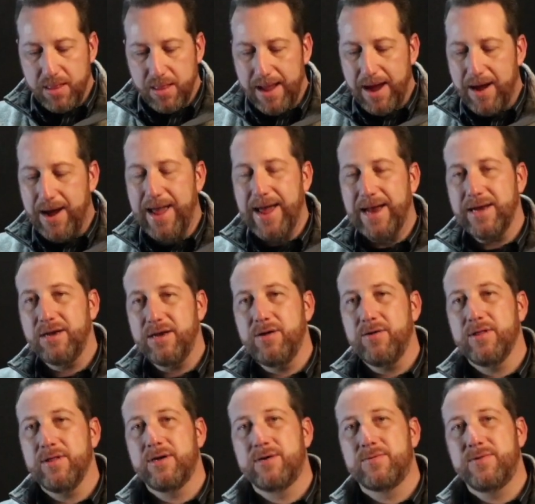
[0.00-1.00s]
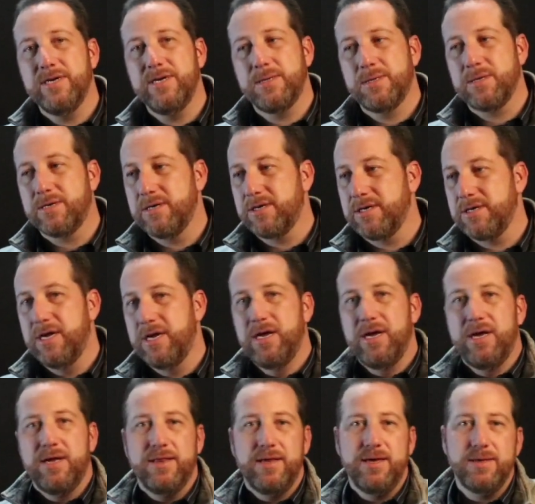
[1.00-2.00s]
Now, I had to do a little research.
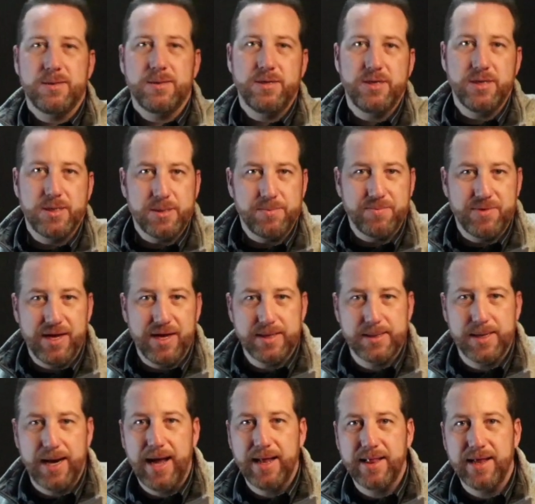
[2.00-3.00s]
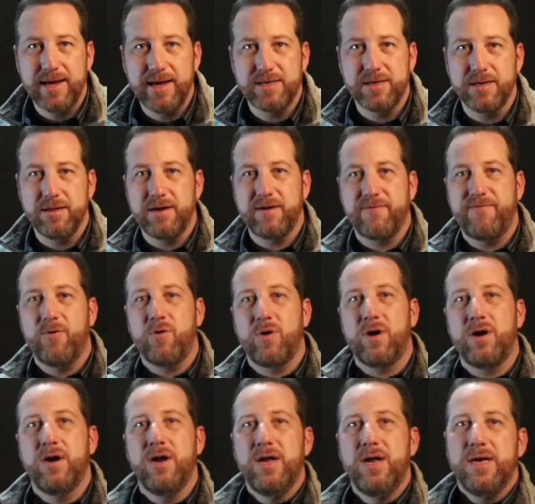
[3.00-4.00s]
These are just some things that I like to look
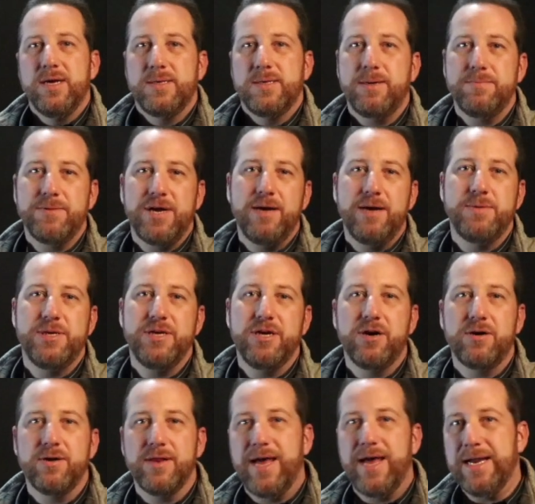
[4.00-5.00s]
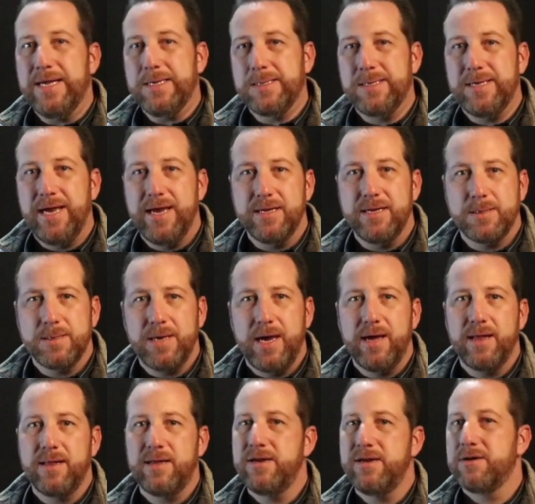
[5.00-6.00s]
for. Sometimes you go to that estate
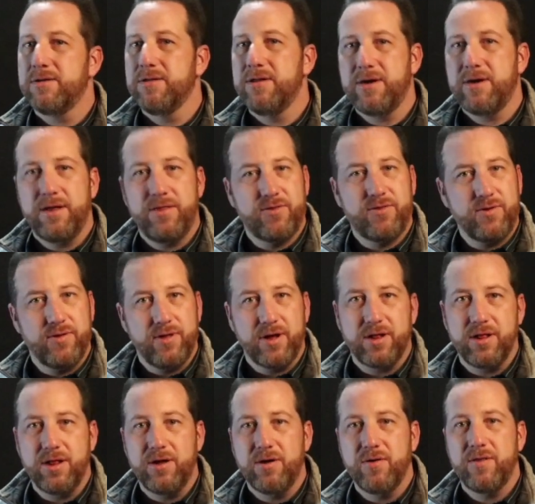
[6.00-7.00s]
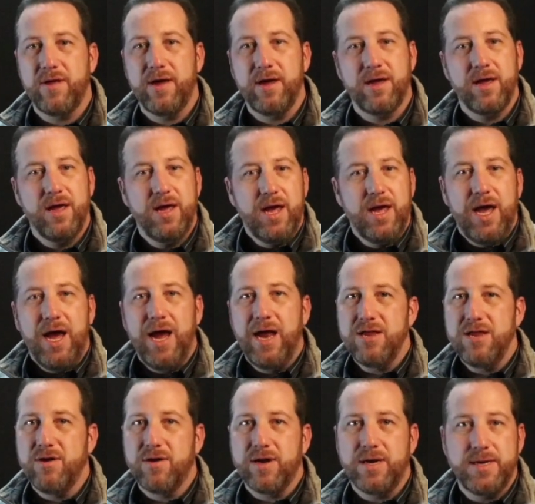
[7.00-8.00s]
sale and you're looking through the clothing
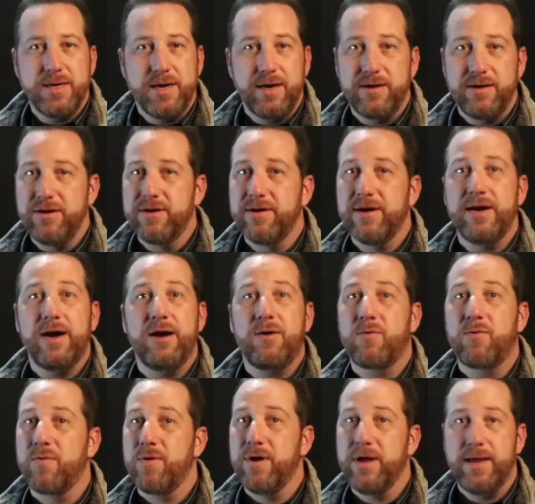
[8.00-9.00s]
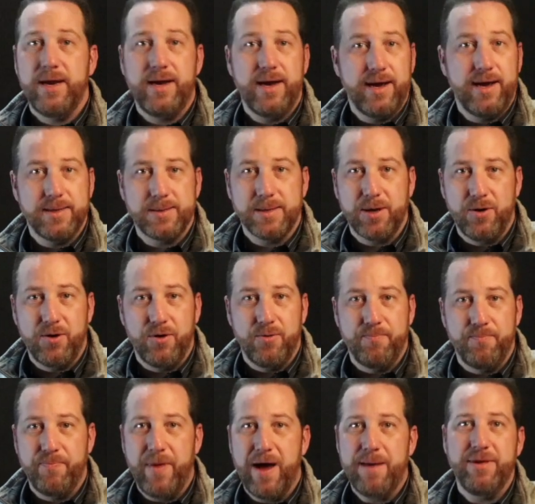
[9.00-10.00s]
and you can tell you're in a really nice
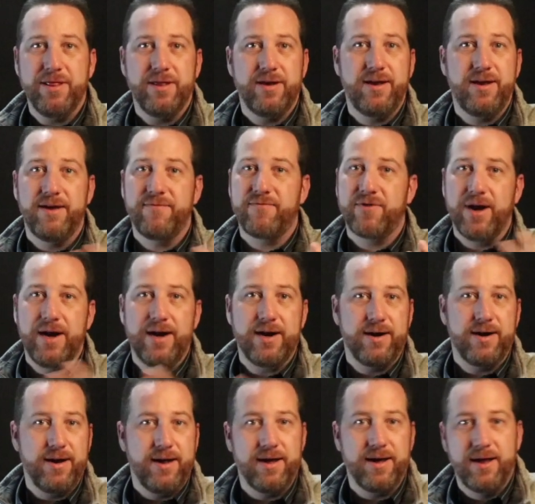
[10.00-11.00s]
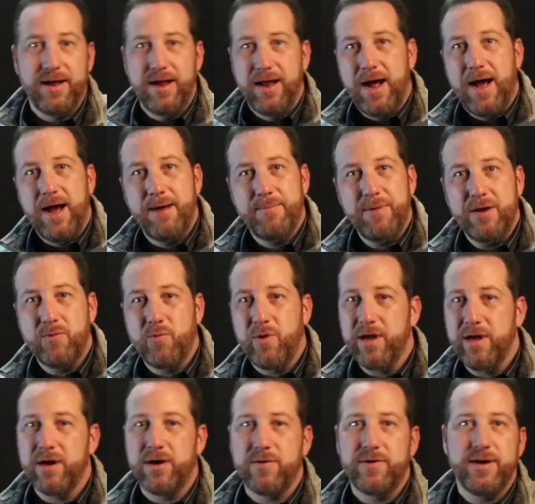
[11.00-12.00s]
home. I'm in the Denver area. I mean,
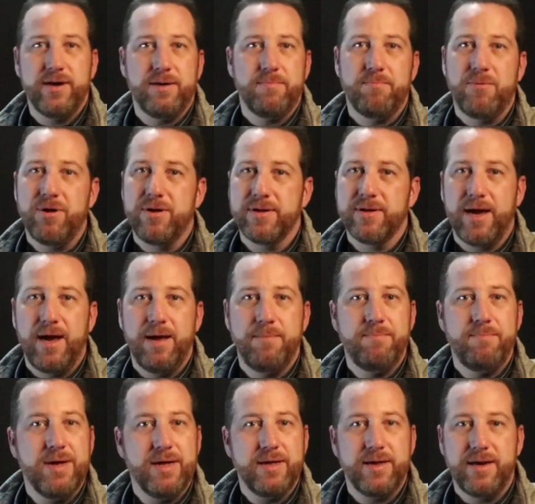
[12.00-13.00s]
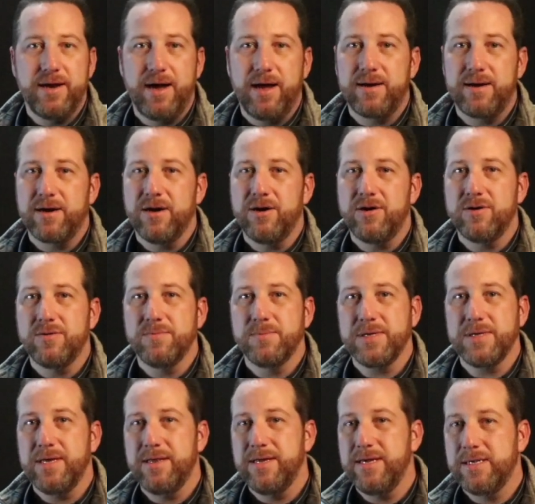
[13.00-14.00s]
we go into multi-million-dollar
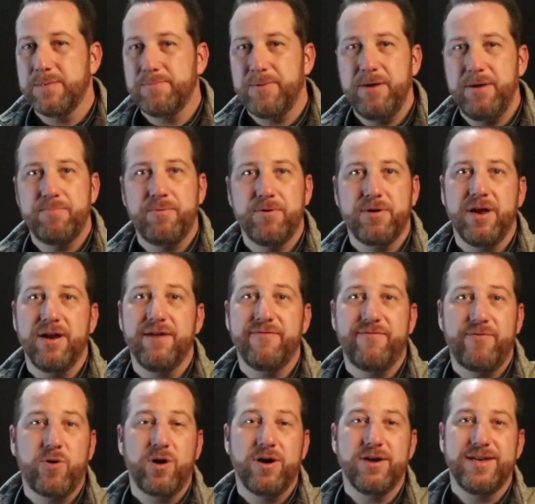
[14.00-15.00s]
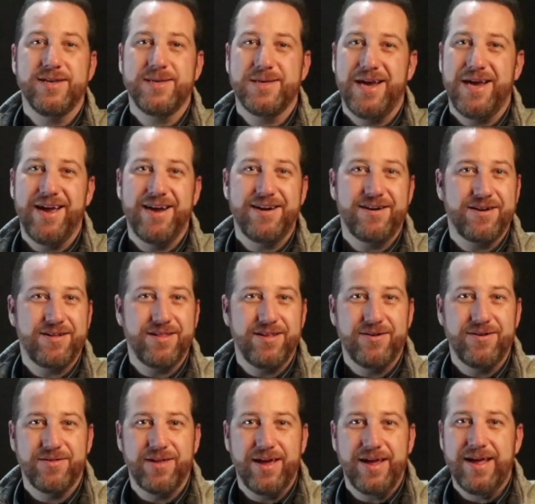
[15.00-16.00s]
homes and these people can afford designer
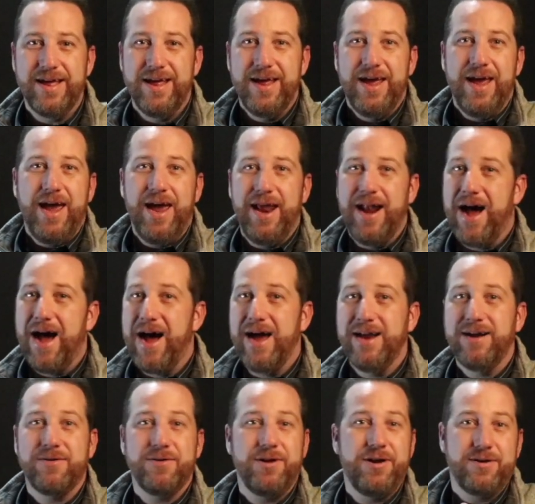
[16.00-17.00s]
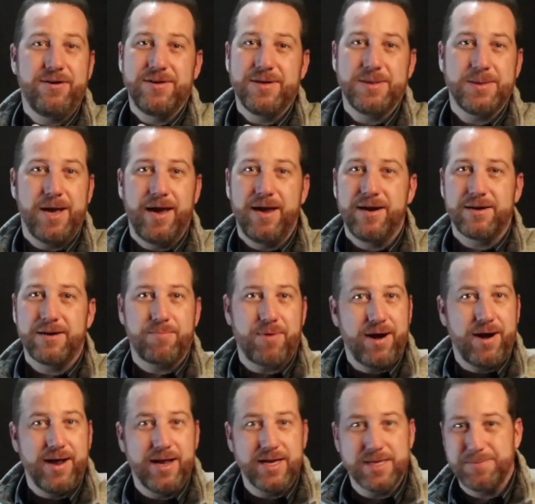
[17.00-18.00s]
clothing. And I don't know designer
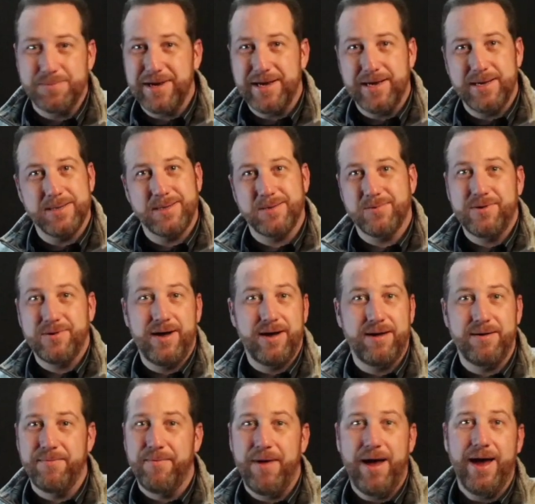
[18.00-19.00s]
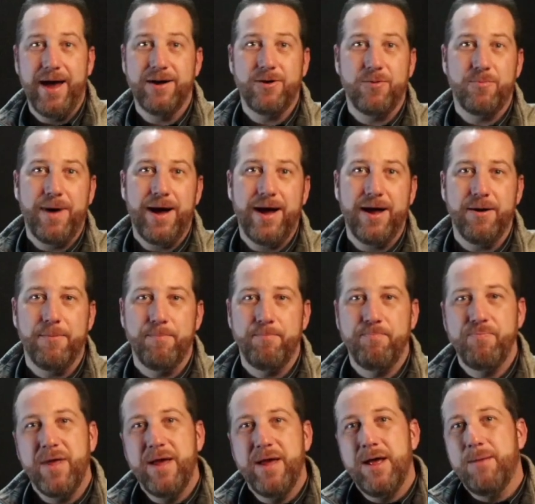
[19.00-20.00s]
brands because, well, I don't buy them.
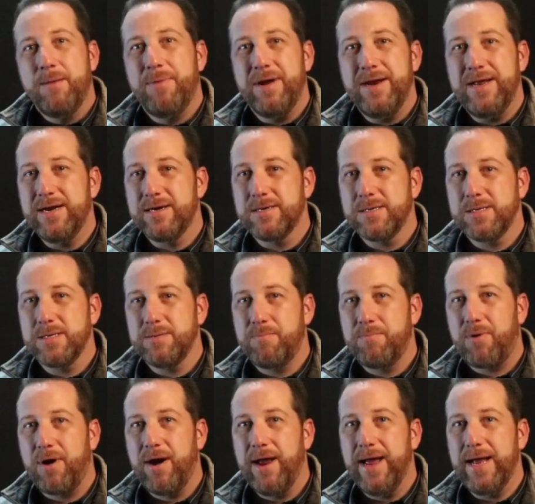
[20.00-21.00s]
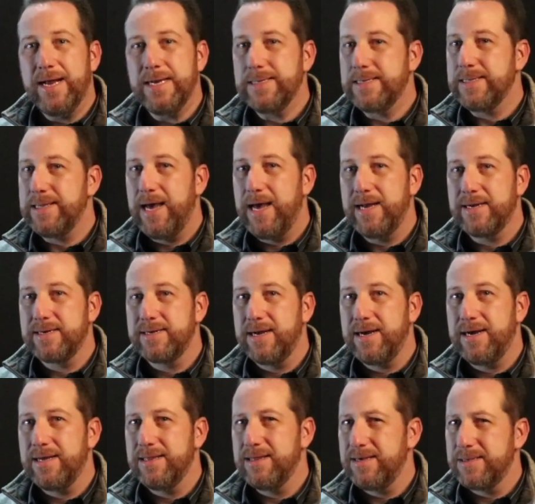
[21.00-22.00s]
But here's some brands that
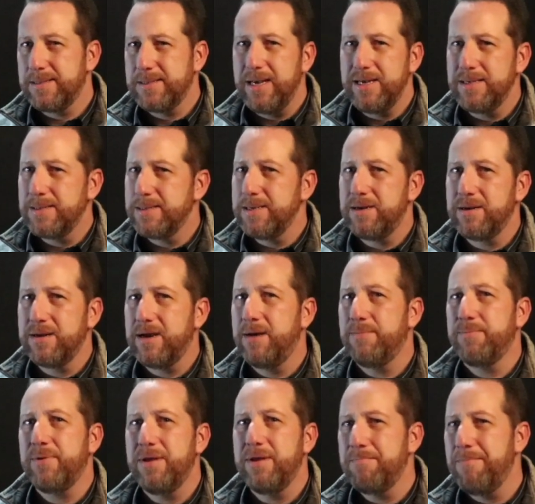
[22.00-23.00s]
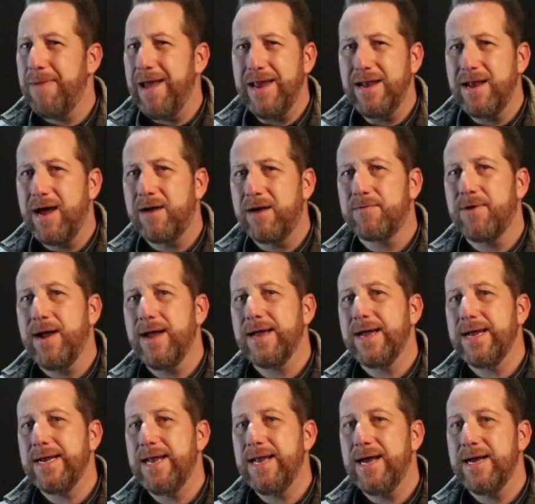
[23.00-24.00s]
the estate sale company may not
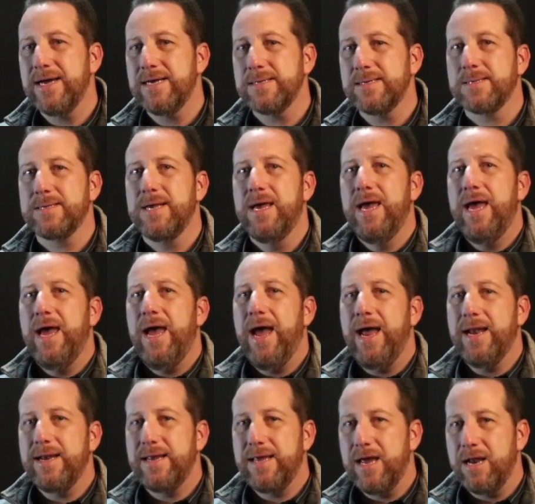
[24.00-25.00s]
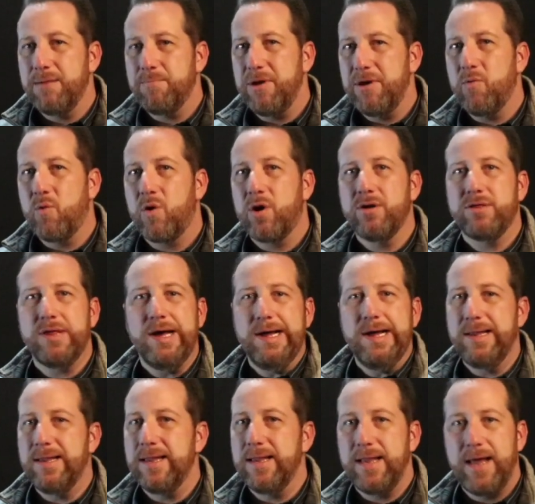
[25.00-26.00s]
recognize and can be worth a
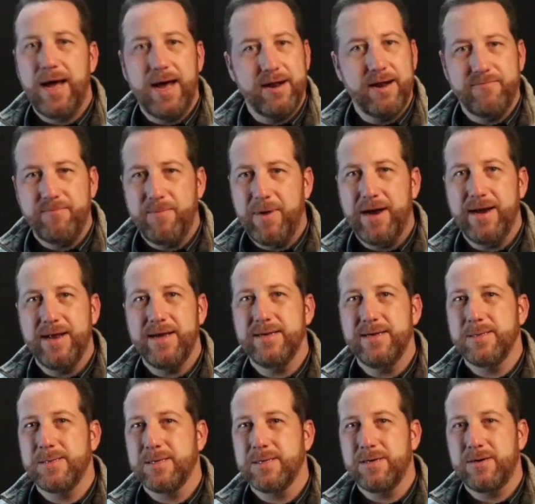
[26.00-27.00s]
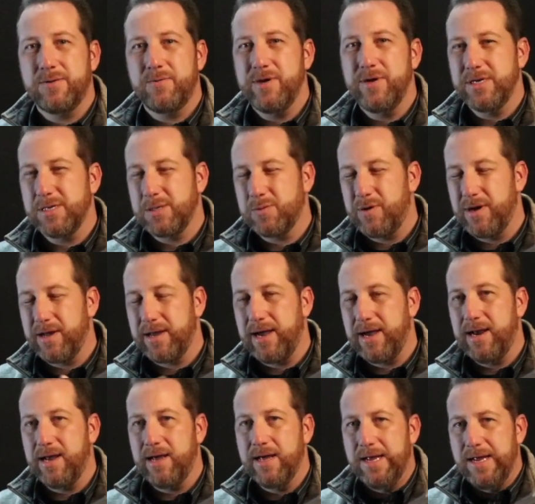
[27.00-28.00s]
lot of money. So we just want to
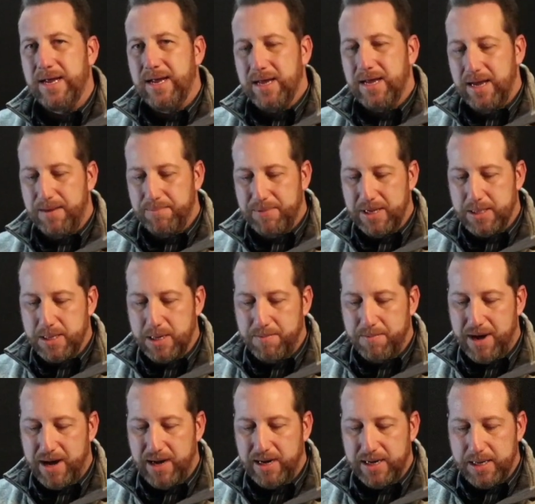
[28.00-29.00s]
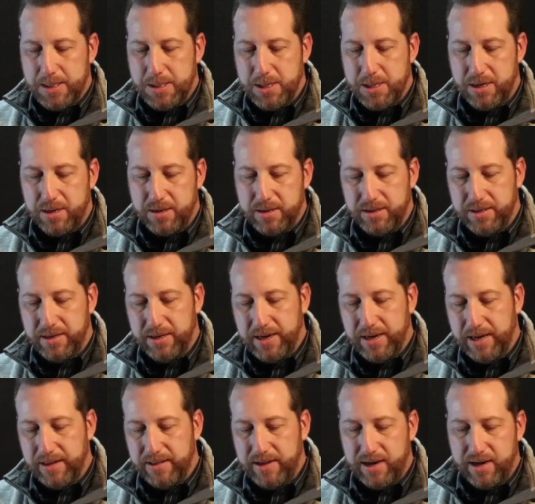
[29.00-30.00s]
kind of keep these in mind as you're
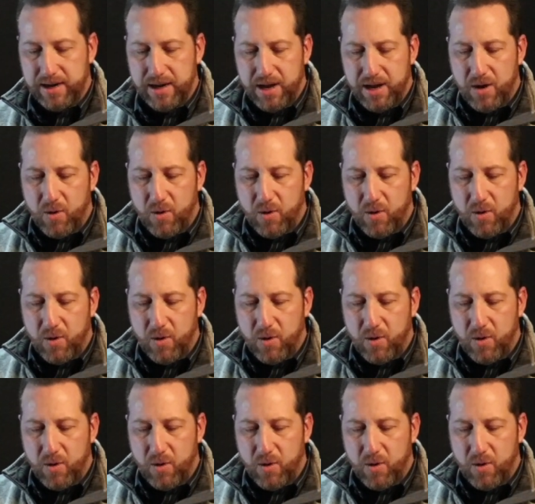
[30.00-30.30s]
looking there.